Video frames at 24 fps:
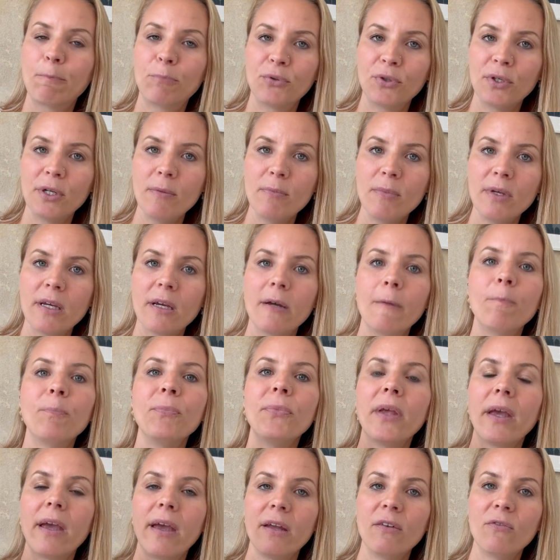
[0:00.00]
premium
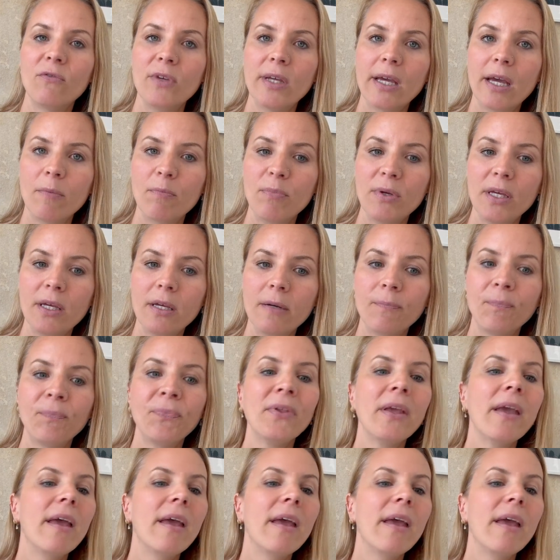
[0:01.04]
and VIP.